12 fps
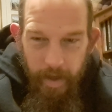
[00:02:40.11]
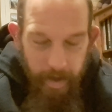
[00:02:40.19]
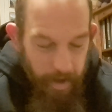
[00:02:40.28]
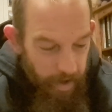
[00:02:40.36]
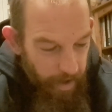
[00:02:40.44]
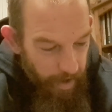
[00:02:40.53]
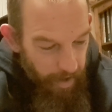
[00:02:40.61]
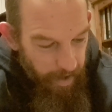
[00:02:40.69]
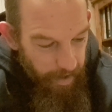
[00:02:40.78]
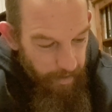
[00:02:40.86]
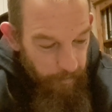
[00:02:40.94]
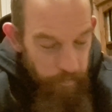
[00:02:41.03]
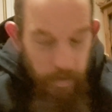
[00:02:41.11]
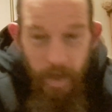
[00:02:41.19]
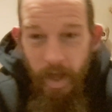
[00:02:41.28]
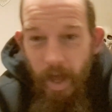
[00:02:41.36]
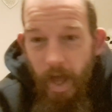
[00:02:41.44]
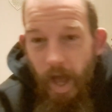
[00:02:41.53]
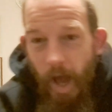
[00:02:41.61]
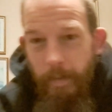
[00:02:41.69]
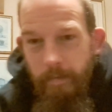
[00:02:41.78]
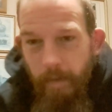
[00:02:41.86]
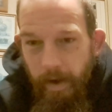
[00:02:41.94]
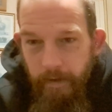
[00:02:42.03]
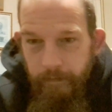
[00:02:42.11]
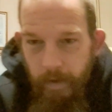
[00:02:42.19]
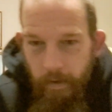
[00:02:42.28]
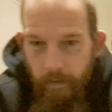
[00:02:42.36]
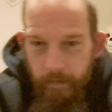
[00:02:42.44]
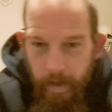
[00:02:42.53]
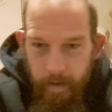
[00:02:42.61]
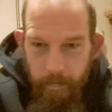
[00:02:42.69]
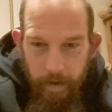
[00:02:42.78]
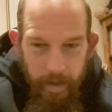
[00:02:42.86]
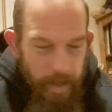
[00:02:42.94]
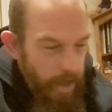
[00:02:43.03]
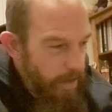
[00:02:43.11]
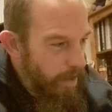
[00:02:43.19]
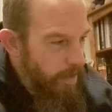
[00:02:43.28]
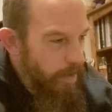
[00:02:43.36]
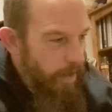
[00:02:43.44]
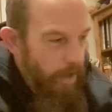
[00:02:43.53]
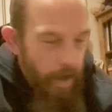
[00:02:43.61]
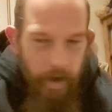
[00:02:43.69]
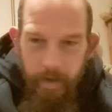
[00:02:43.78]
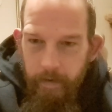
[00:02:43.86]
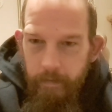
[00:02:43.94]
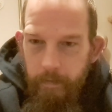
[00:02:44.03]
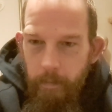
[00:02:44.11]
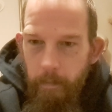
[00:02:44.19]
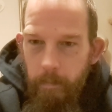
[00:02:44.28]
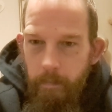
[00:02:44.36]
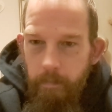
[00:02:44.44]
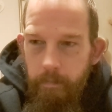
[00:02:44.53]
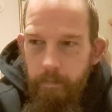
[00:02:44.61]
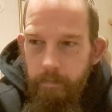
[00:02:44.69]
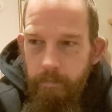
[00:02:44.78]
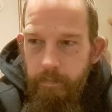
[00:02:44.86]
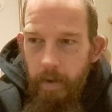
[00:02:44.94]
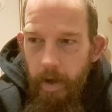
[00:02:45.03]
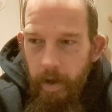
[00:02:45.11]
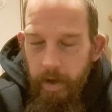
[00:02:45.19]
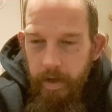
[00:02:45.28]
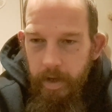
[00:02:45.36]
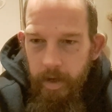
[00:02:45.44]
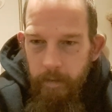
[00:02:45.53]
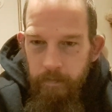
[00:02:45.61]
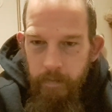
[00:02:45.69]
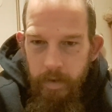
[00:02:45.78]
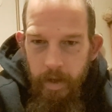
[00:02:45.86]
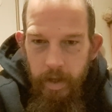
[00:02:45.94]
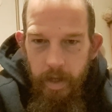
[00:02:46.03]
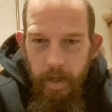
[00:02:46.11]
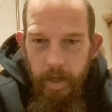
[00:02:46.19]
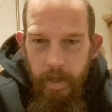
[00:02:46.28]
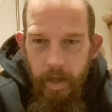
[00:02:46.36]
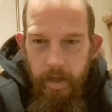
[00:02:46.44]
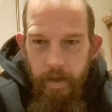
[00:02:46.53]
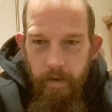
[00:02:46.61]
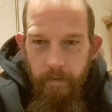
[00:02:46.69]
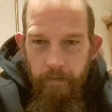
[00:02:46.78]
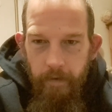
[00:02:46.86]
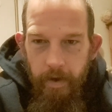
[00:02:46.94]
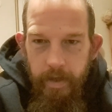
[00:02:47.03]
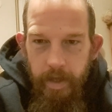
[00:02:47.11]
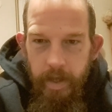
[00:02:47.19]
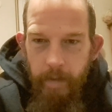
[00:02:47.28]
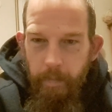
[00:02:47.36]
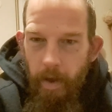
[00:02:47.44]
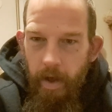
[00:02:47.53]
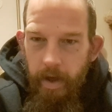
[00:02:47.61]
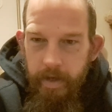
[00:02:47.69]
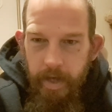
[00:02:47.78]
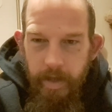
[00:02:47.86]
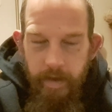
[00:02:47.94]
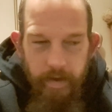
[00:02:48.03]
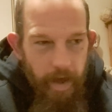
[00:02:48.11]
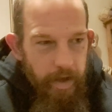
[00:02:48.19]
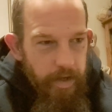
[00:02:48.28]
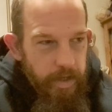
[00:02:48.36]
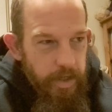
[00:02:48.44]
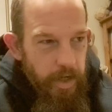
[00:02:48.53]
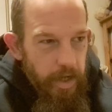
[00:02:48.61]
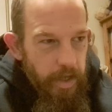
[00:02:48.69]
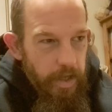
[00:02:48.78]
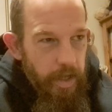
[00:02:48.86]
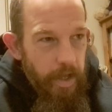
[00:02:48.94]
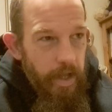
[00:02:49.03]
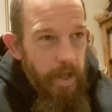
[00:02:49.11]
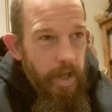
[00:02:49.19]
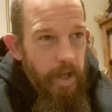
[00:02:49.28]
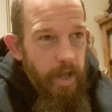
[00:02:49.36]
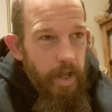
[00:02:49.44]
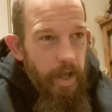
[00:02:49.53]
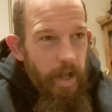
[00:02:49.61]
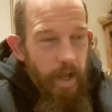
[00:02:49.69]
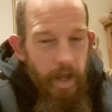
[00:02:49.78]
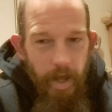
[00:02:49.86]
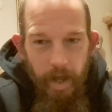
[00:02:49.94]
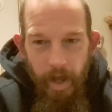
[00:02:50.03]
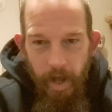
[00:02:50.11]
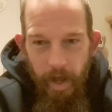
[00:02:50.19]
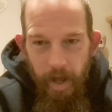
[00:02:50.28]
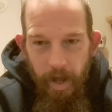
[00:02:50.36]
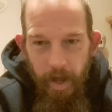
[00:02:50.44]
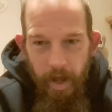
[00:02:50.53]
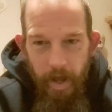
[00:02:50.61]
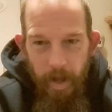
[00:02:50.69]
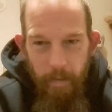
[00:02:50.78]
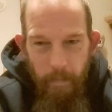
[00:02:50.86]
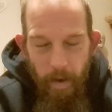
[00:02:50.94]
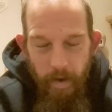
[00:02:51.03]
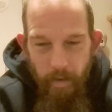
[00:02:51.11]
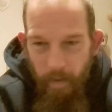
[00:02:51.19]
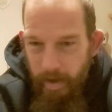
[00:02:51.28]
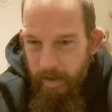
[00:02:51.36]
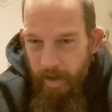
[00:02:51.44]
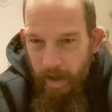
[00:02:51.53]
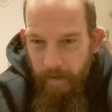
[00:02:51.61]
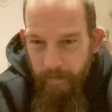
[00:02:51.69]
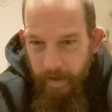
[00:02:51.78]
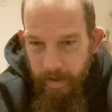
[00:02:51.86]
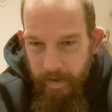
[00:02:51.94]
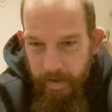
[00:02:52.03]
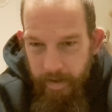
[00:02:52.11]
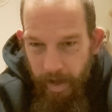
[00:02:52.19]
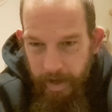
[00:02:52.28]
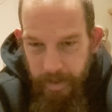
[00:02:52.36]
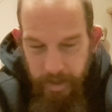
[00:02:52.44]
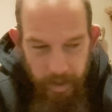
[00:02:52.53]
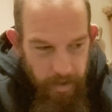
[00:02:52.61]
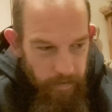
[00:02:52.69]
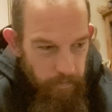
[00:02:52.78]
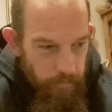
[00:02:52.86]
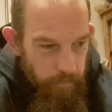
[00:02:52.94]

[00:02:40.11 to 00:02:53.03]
yeah, I mean, my view of this book, this is the kind of book that you find in the bargain section, uh, a motorway service station